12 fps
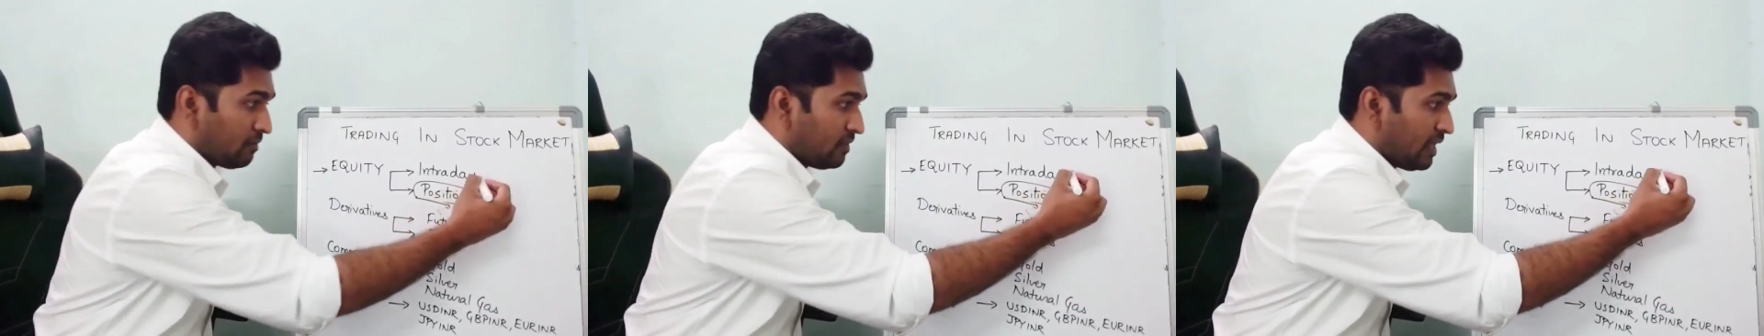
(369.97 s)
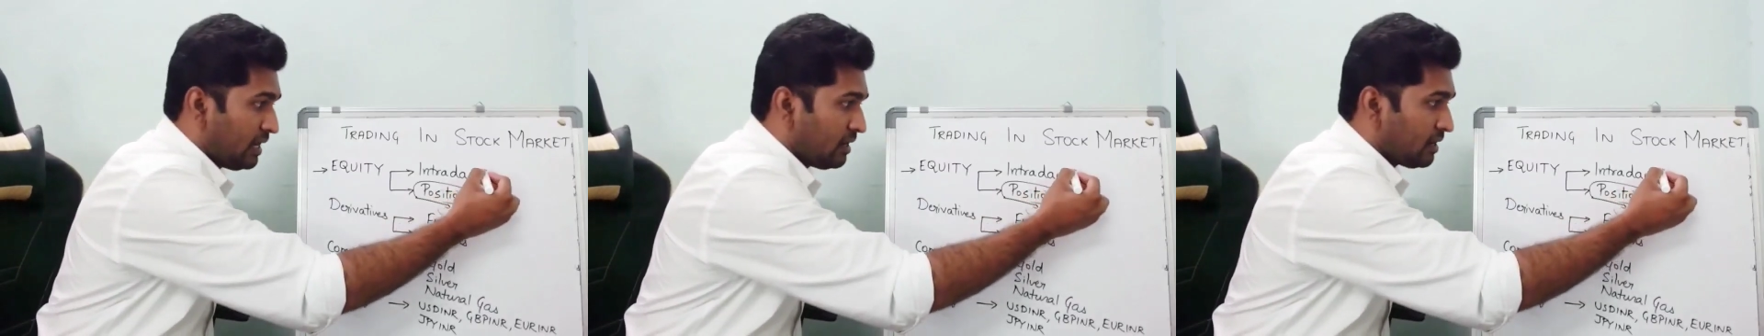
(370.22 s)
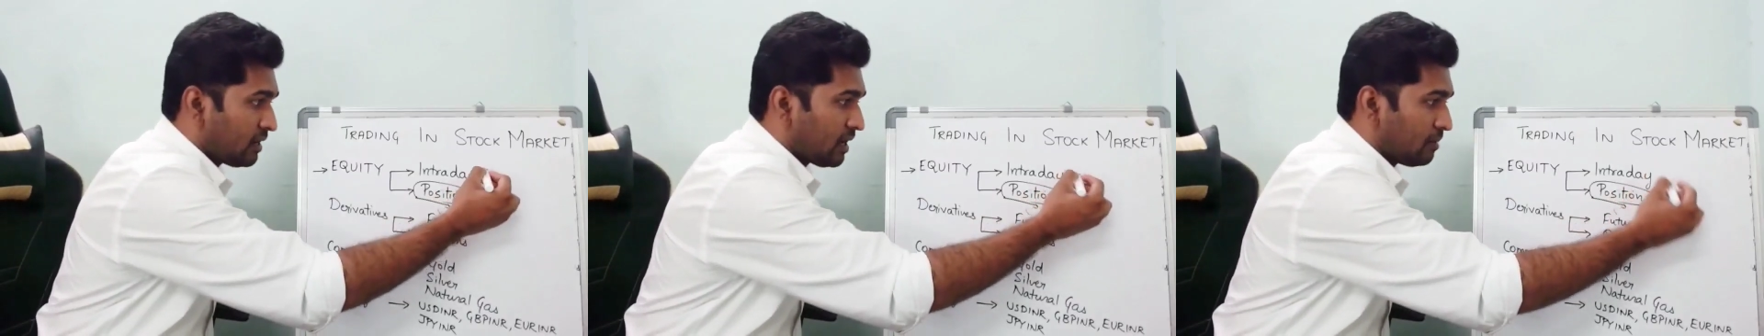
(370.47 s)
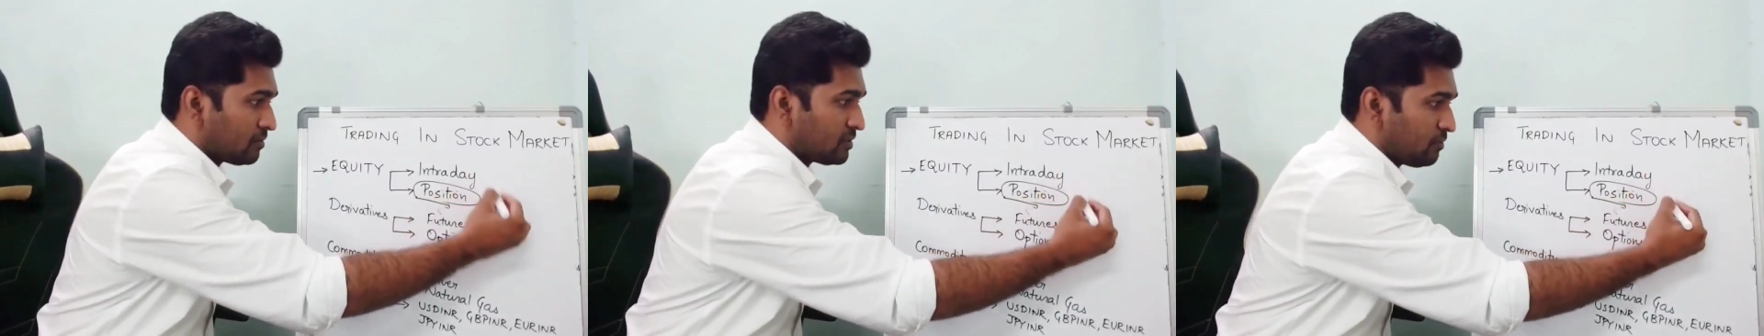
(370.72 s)
then
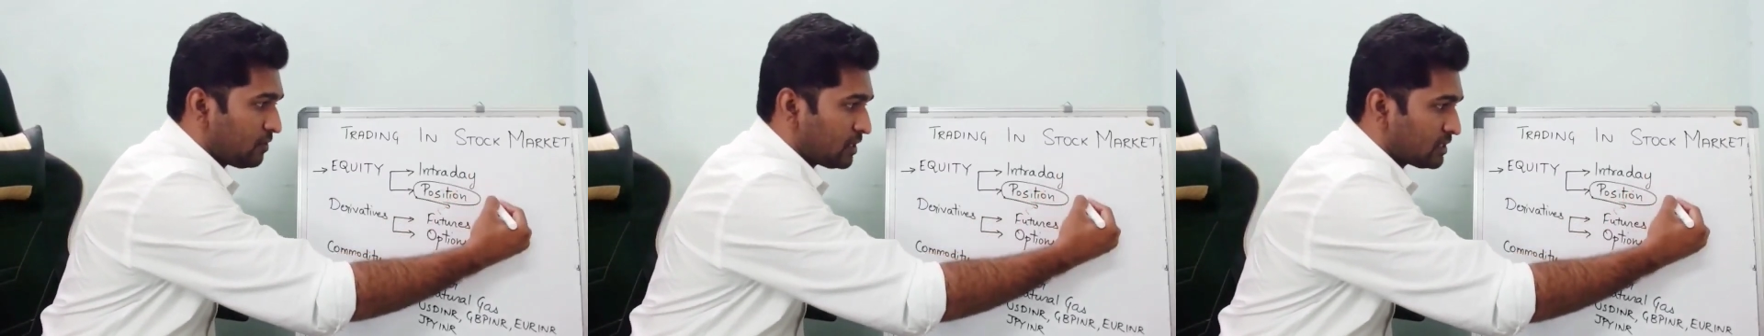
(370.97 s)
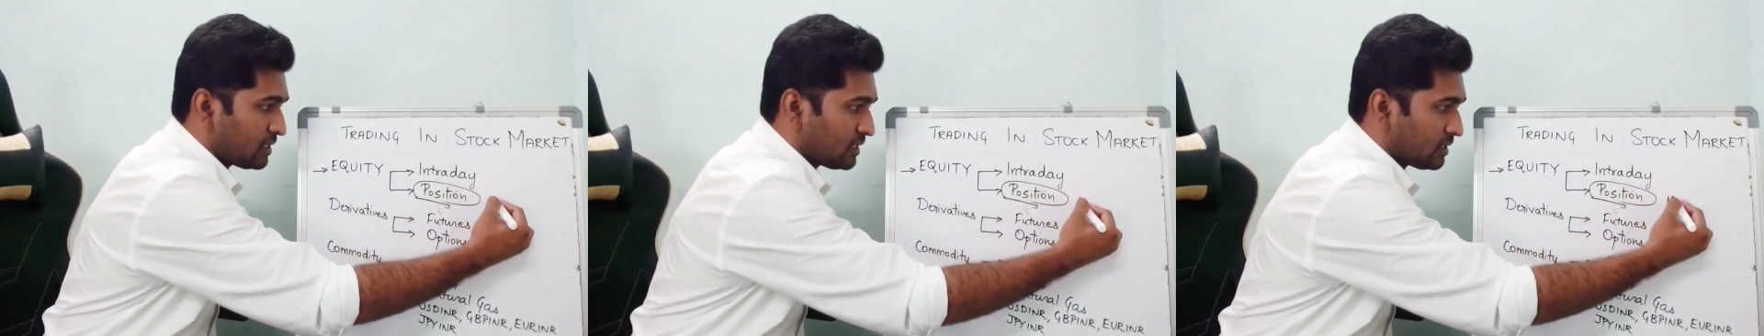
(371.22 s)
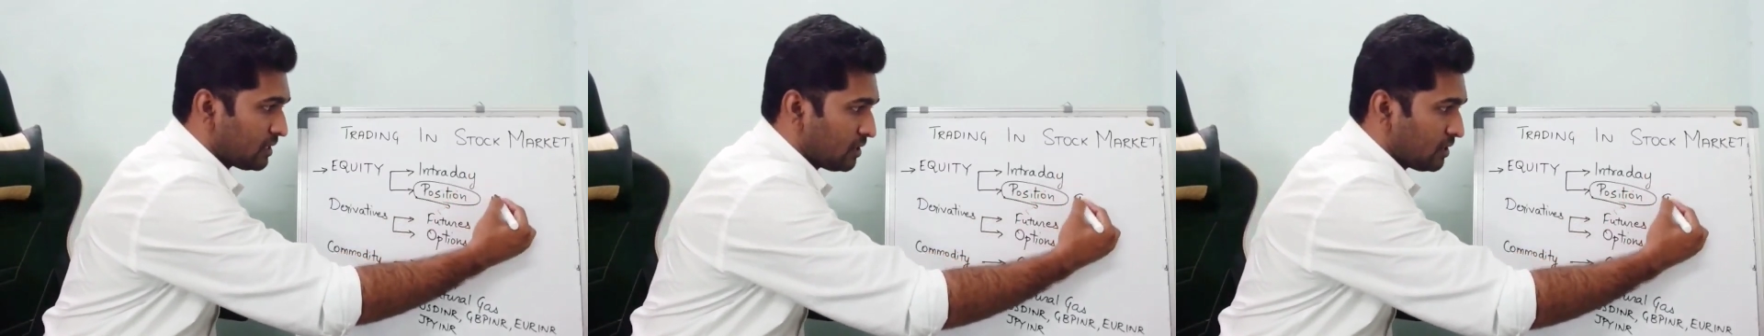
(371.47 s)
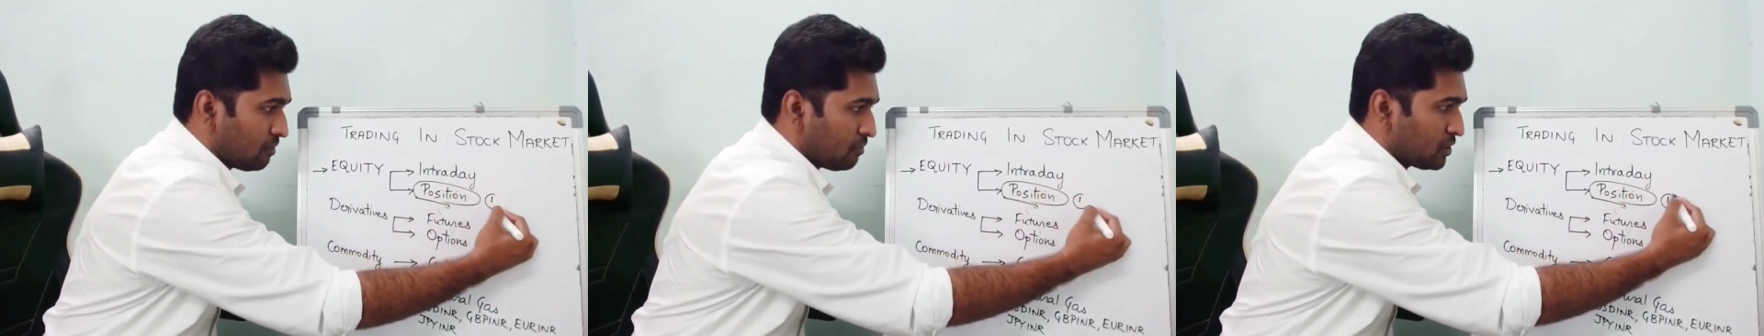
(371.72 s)
comes the first is
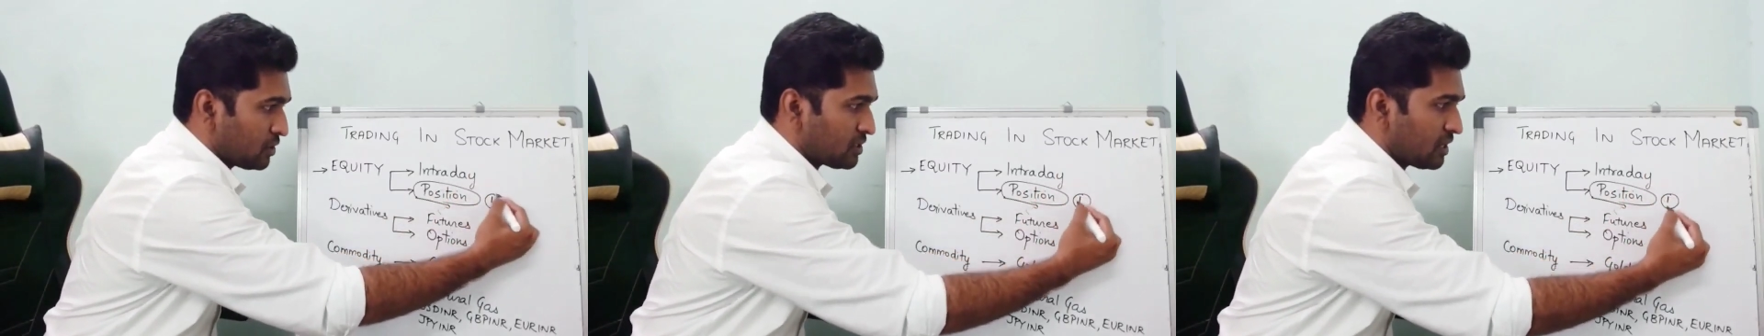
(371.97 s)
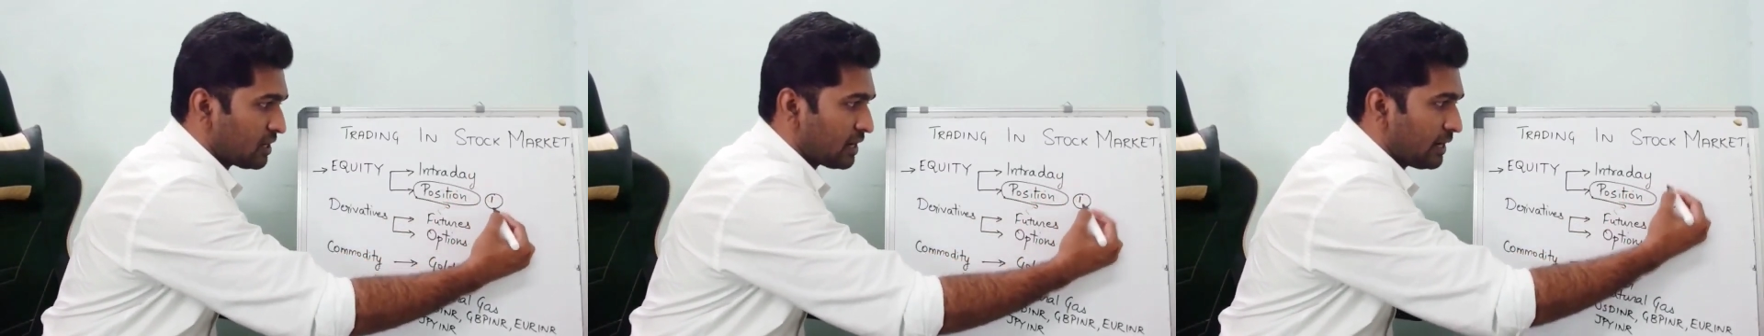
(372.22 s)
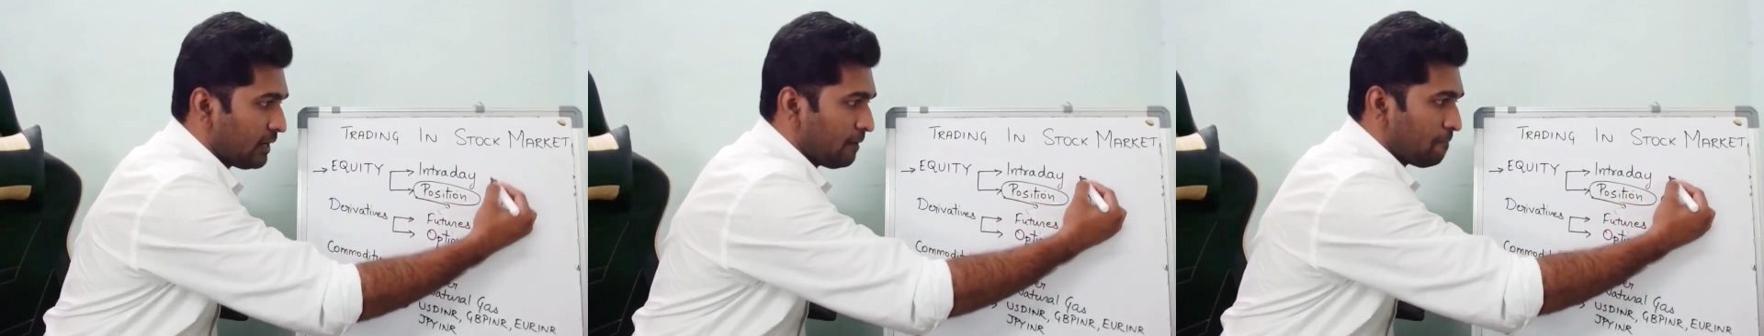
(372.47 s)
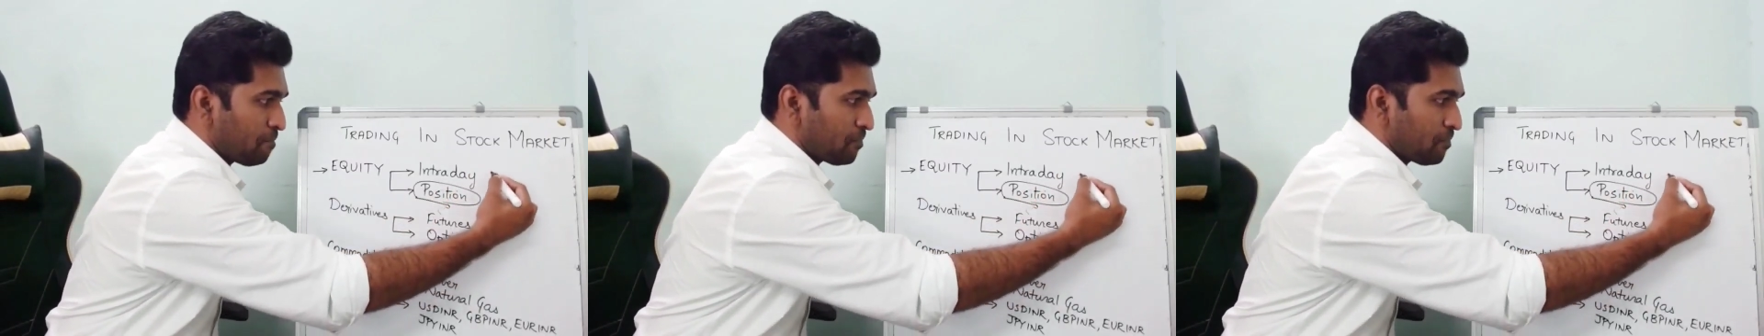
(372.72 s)
position trading,